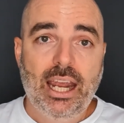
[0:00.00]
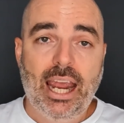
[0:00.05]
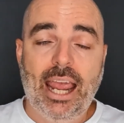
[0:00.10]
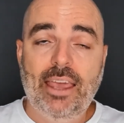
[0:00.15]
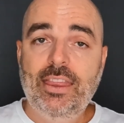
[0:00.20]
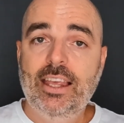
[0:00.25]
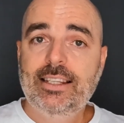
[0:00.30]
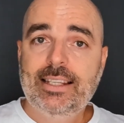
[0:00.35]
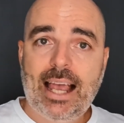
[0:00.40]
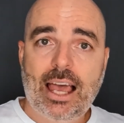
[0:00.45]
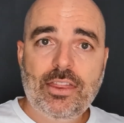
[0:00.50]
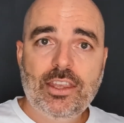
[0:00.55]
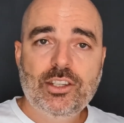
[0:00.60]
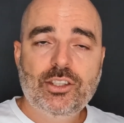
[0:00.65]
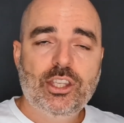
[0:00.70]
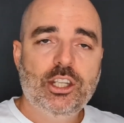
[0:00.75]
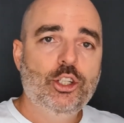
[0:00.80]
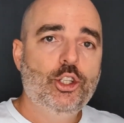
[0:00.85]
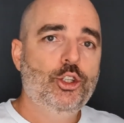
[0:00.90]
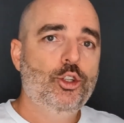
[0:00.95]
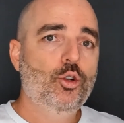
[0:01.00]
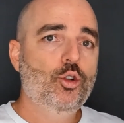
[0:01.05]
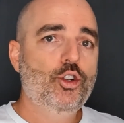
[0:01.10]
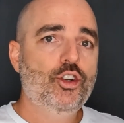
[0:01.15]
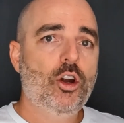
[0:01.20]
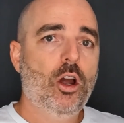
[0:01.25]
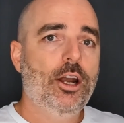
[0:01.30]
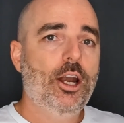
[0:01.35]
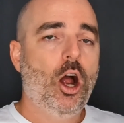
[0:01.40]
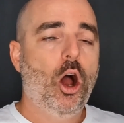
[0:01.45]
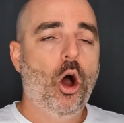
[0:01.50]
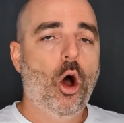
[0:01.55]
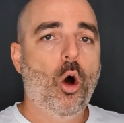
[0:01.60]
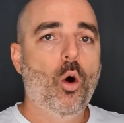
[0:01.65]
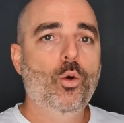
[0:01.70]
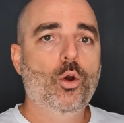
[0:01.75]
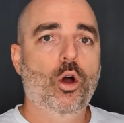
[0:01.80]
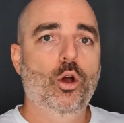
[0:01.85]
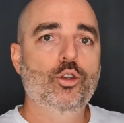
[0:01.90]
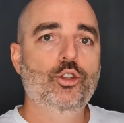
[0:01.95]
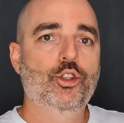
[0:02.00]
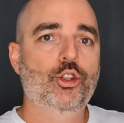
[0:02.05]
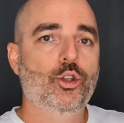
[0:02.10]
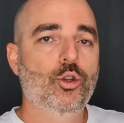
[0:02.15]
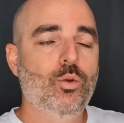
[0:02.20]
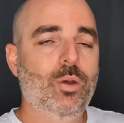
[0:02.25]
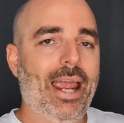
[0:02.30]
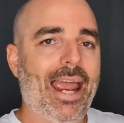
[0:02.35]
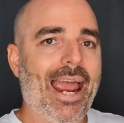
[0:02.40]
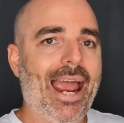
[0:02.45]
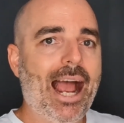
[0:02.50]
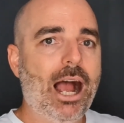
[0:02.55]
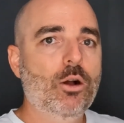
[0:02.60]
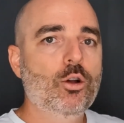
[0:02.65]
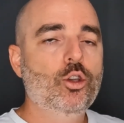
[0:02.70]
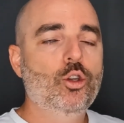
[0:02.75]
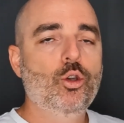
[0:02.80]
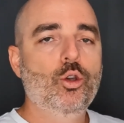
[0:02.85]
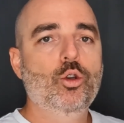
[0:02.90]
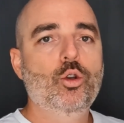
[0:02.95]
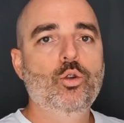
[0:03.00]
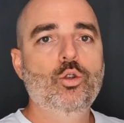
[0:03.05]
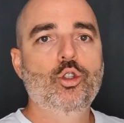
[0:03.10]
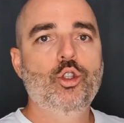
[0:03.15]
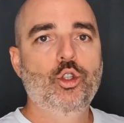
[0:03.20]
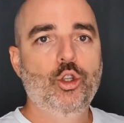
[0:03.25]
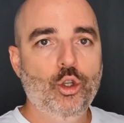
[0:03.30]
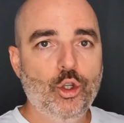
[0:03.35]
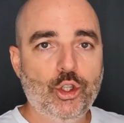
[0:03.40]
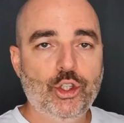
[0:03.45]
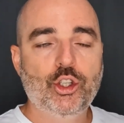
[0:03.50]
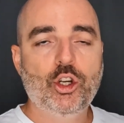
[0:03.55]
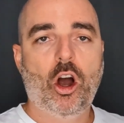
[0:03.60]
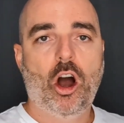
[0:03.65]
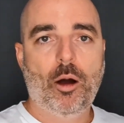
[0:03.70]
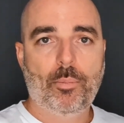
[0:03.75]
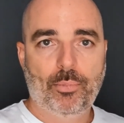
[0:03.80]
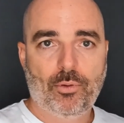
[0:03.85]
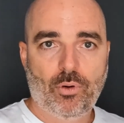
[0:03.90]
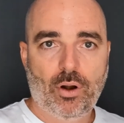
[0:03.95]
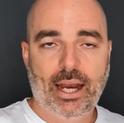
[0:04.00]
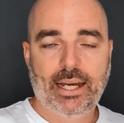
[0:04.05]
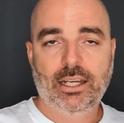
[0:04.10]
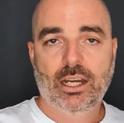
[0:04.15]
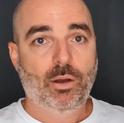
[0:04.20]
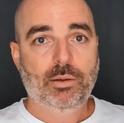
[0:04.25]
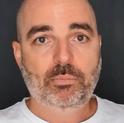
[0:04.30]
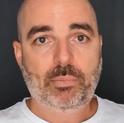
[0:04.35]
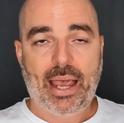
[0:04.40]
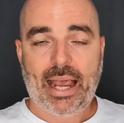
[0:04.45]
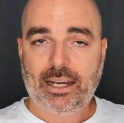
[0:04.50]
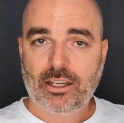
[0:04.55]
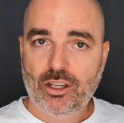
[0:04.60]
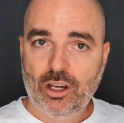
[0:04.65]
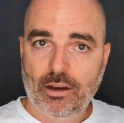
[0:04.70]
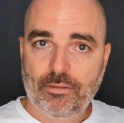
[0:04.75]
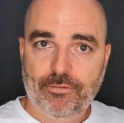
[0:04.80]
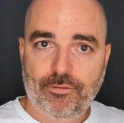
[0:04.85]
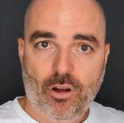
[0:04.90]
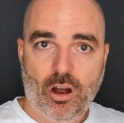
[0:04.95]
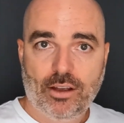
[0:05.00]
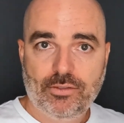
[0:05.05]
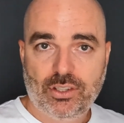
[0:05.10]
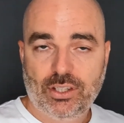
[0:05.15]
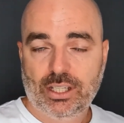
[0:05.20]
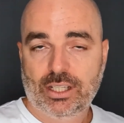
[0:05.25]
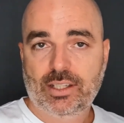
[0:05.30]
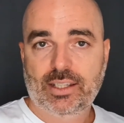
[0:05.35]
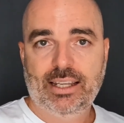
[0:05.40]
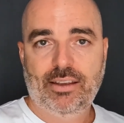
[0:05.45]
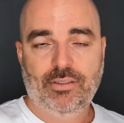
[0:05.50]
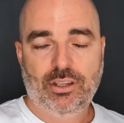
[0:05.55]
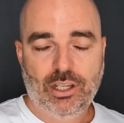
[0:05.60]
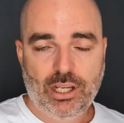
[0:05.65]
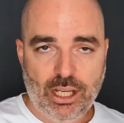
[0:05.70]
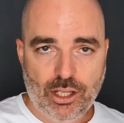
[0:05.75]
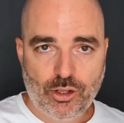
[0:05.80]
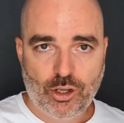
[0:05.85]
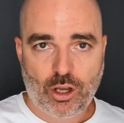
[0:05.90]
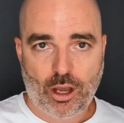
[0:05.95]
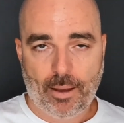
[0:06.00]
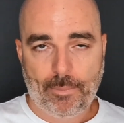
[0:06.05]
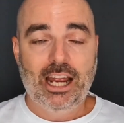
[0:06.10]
And there's others that are still trying to hold on to how Google used to operate going back, you know, five, six, seven years ago.